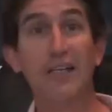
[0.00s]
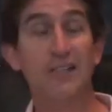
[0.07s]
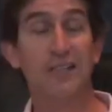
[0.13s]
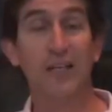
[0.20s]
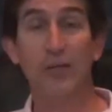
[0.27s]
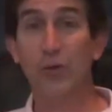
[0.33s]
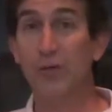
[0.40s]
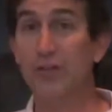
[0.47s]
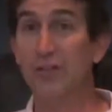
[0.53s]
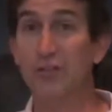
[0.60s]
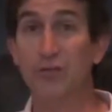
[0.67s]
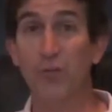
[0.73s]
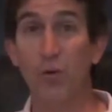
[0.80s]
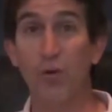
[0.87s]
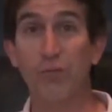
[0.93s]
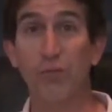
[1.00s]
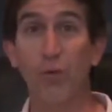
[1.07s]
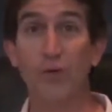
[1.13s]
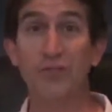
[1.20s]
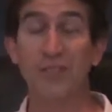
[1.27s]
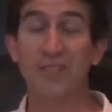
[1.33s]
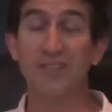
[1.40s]
2 Corinthians
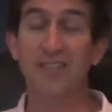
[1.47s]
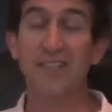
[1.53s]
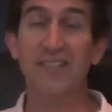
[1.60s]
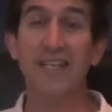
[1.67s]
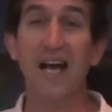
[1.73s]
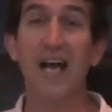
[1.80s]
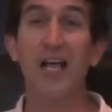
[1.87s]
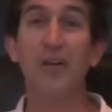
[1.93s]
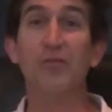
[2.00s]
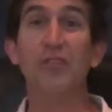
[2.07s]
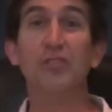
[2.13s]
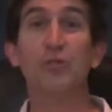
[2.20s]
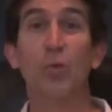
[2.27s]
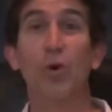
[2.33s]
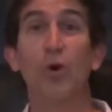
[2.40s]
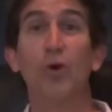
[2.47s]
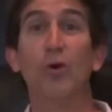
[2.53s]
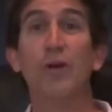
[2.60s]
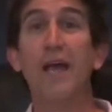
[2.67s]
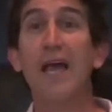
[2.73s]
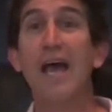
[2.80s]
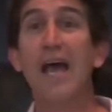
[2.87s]
4:4 says, the God of this
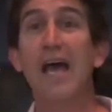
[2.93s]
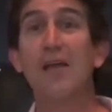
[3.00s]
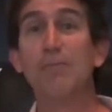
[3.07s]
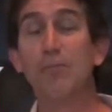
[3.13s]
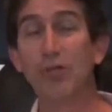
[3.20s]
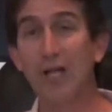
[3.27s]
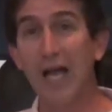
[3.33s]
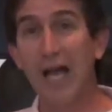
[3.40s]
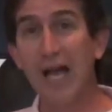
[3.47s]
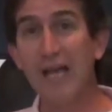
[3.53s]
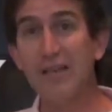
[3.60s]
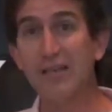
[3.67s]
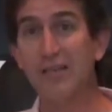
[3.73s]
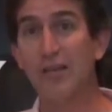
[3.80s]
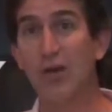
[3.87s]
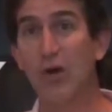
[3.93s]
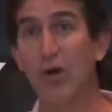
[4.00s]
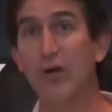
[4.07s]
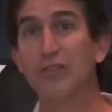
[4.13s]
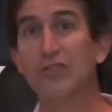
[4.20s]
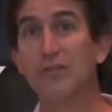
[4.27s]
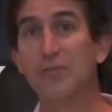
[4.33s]
world had blinded the
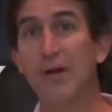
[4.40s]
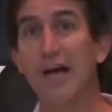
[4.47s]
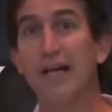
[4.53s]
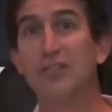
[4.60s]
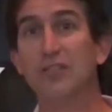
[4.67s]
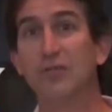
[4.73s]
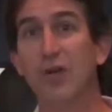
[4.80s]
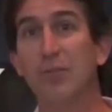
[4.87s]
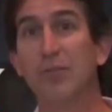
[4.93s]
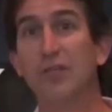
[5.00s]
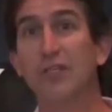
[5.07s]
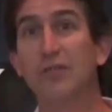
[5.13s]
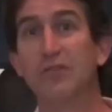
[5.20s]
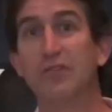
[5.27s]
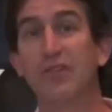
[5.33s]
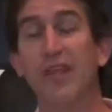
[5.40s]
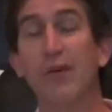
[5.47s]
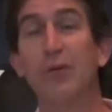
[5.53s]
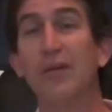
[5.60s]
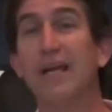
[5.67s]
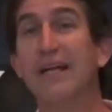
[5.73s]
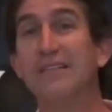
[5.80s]
hearts and minds of unbelievers that
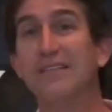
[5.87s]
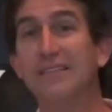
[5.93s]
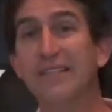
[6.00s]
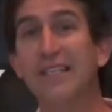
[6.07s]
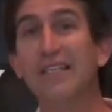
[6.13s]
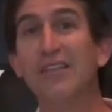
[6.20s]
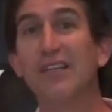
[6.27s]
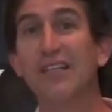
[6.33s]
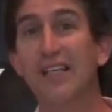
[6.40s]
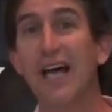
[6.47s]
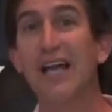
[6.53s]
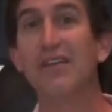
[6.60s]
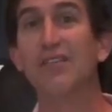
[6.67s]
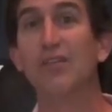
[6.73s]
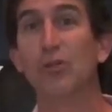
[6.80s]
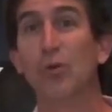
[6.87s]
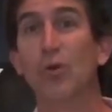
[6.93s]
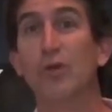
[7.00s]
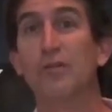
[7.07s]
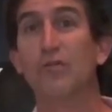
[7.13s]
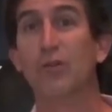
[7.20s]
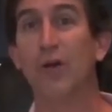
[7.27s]
they would not see the light and the
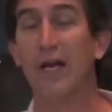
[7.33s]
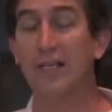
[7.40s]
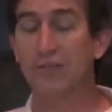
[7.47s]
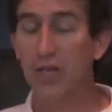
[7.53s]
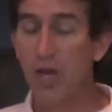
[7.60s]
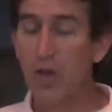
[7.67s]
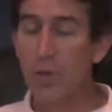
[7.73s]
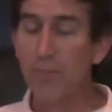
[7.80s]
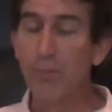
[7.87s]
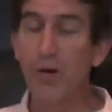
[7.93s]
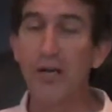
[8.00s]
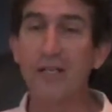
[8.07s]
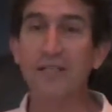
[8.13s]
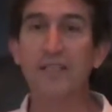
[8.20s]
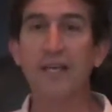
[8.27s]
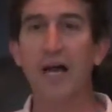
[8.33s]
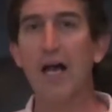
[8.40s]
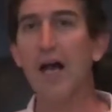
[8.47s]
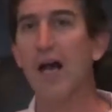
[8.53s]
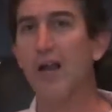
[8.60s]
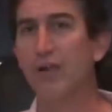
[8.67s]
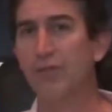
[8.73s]
glory of Christ. But
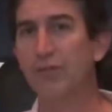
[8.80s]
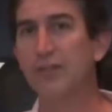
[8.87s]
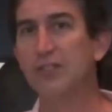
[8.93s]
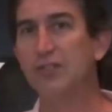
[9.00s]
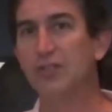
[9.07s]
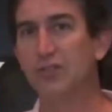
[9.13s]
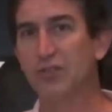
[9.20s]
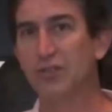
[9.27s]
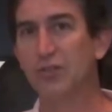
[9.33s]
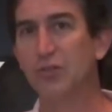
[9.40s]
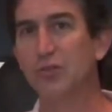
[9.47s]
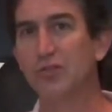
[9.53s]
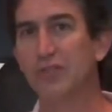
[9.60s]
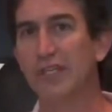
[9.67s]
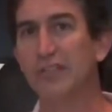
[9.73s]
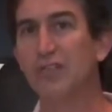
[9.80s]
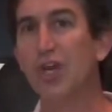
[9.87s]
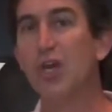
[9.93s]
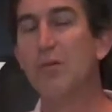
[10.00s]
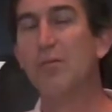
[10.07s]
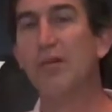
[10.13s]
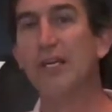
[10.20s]
God, Ephesians 2
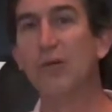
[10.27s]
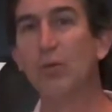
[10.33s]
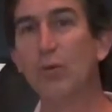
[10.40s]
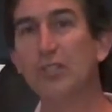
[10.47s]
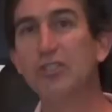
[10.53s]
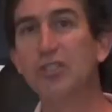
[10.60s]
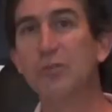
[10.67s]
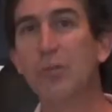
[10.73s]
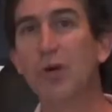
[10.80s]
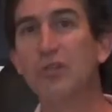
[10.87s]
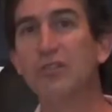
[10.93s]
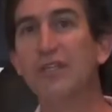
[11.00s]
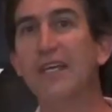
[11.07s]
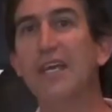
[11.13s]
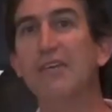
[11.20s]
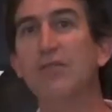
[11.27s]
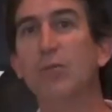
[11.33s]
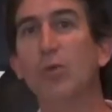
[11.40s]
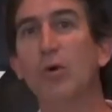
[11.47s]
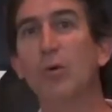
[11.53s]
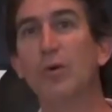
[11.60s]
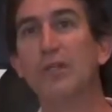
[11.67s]
says, being rich in mercy,
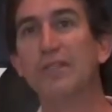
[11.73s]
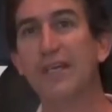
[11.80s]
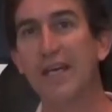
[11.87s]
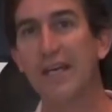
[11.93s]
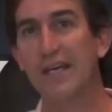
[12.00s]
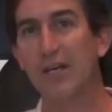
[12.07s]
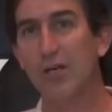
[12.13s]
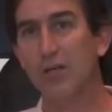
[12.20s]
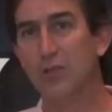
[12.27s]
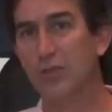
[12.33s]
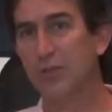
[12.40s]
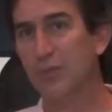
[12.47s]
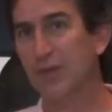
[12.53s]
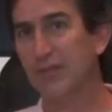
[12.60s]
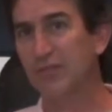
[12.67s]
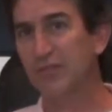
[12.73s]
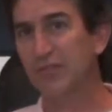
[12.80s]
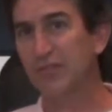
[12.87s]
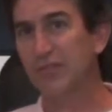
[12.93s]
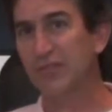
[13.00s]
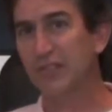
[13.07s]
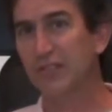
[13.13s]
even when we were dead in our
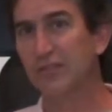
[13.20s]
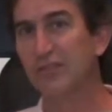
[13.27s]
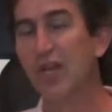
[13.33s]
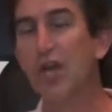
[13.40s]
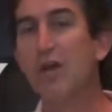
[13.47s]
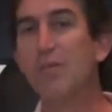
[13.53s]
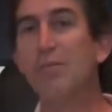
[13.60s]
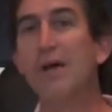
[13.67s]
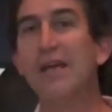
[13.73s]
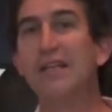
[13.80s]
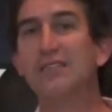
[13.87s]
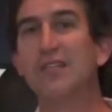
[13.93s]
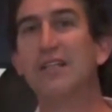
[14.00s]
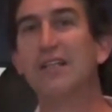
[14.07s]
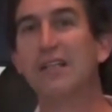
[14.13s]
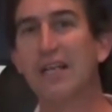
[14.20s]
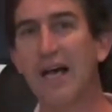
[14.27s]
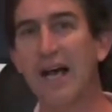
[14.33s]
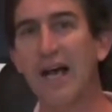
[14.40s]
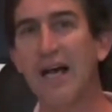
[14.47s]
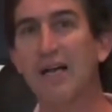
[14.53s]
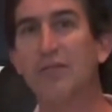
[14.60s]
trespasses and sins, made us
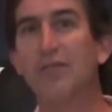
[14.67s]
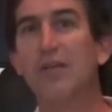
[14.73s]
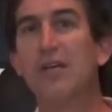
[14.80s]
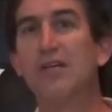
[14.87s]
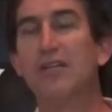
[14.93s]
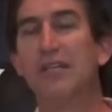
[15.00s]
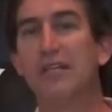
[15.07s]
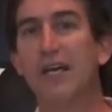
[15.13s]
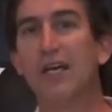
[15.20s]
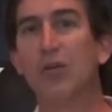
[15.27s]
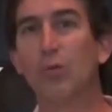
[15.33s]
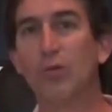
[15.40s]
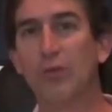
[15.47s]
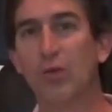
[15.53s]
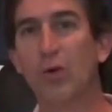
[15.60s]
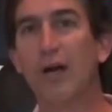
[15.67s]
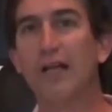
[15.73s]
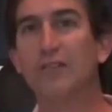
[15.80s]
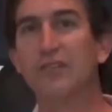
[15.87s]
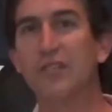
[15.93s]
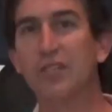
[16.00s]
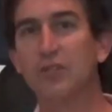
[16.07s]
alive together with
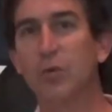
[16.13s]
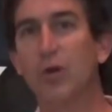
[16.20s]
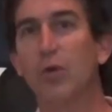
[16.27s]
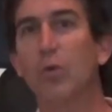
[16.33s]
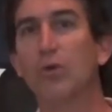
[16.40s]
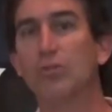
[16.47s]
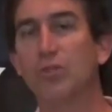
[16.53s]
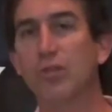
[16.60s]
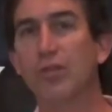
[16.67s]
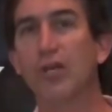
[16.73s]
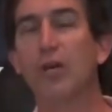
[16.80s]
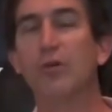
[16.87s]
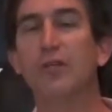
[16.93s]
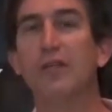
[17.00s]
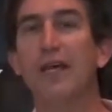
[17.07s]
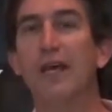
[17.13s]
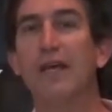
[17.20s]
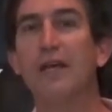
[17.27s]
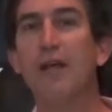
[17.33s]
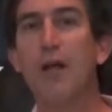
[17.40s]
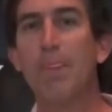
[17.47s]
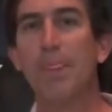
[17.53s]
Christ. Here's what I want you to know
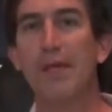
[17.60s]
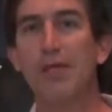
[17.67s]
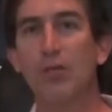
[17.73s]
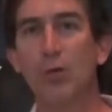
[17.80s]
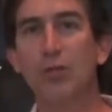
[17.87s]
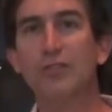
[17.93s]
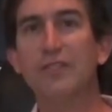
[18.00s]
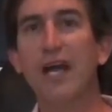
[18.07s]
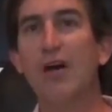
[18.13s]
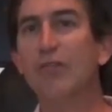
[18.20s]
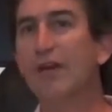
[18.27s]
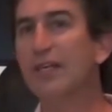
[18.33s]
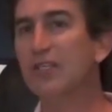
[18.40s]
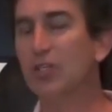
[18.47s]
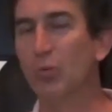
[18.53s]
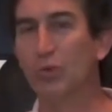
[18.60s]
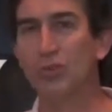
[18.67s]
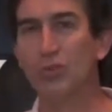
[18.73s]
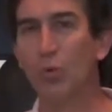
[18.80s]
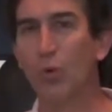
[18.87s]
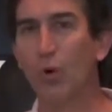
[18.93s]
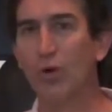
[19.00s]
today, that your salvation
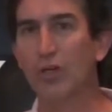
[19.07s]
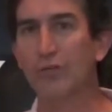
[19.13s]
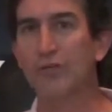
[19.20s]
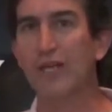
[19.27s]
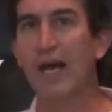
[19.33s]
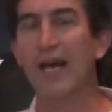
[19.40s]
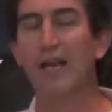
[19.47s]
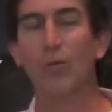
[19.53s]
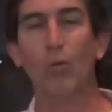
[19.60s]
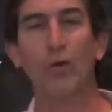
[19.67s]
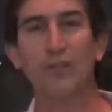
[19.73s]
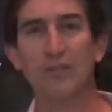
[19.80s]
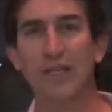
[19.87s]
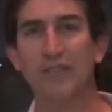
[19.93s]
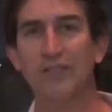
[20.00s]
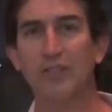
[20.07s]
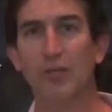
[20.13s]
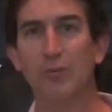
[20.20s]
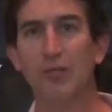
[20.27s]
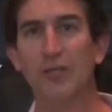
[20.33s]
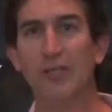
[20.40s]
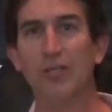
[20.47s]
was a work of God. It was not
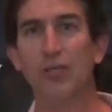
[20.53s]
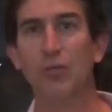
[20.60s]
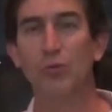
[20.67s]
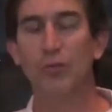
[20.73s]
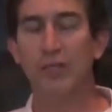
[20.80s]
something that you